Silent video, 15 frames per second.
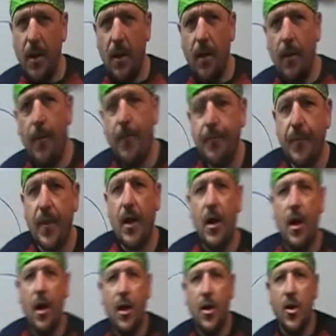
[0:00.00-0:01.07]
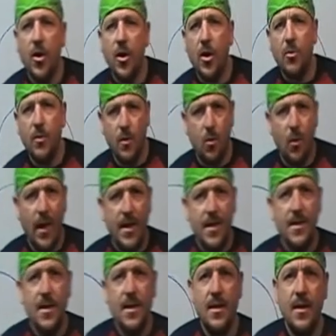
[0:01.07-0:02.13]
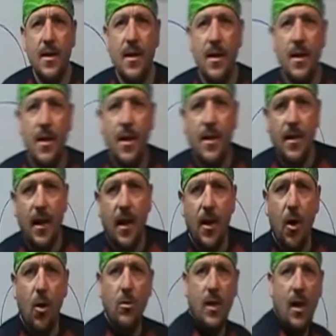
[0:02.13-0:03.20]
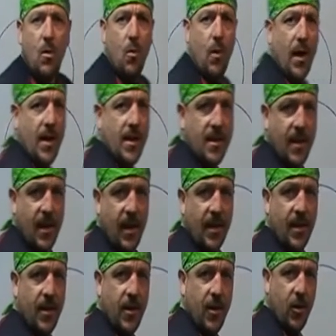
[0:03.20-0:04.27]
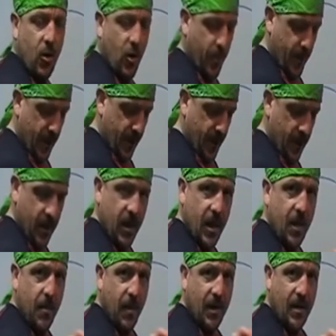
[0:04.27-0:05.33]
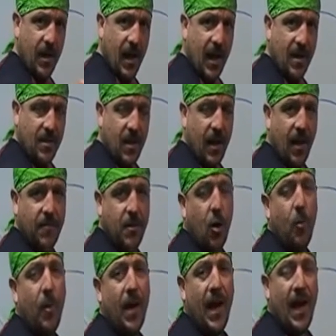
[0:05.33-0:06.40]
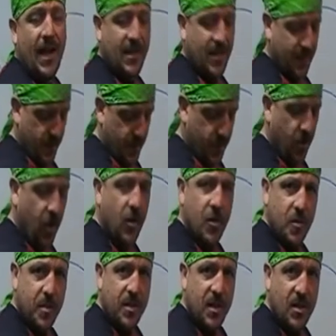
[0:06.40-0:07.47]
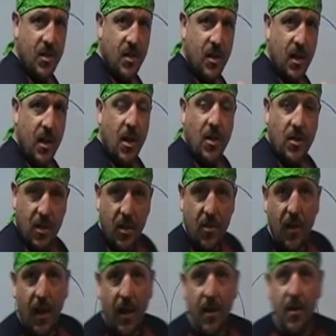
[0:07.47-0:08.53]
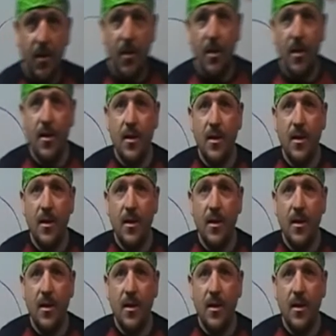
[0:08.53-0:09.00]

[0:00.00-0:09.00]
a curl with a weight, then I hold that weight and I curl up I have to hold my hand in the strongest position to do that curl.